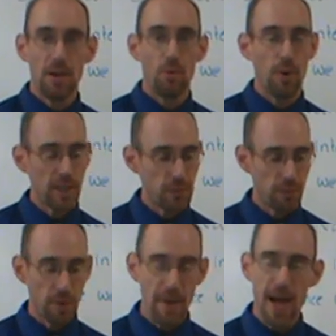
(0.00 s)
Watch
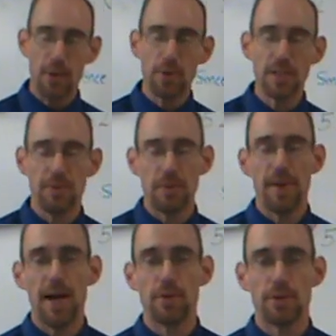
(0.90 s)
for the powers. If the
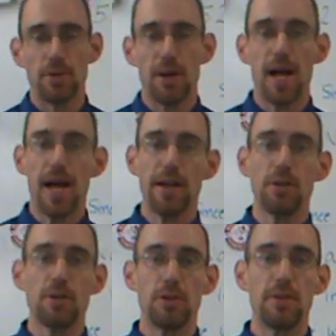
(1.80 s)
powers are
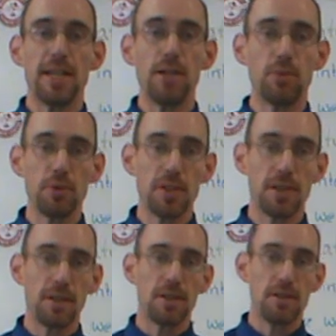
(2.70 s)
higher or equal
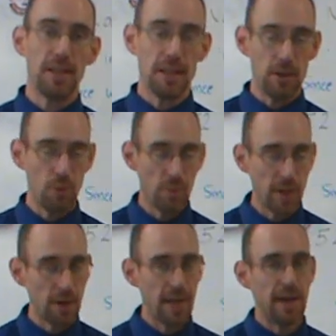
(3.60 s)
to in the
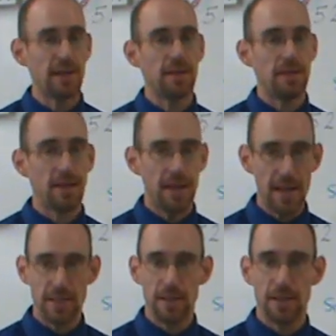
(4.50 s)
numerator than
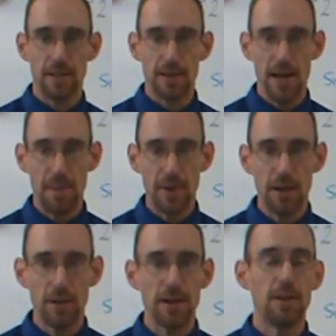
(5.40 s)
as in the
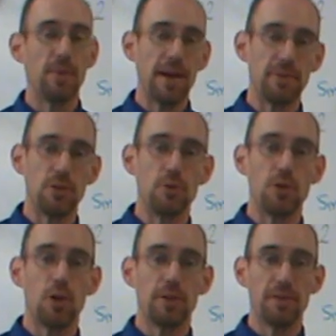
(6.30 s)
denominator, we have to
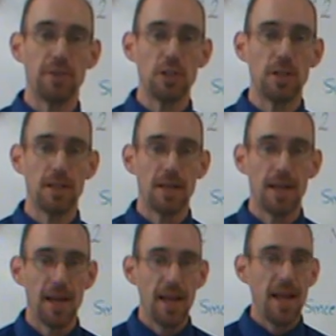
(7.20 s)
use long division.
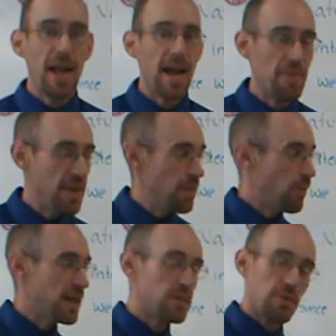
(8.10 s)
And then
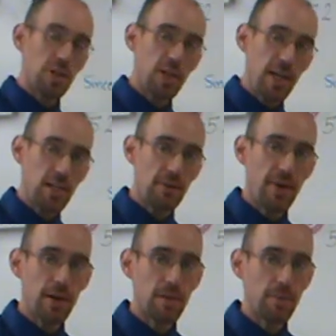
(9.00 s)
watch for the changing
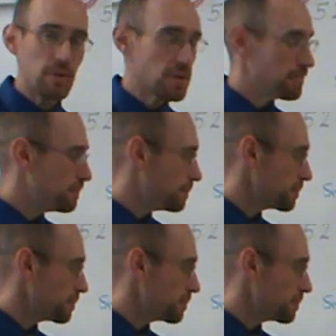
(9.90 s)
variables.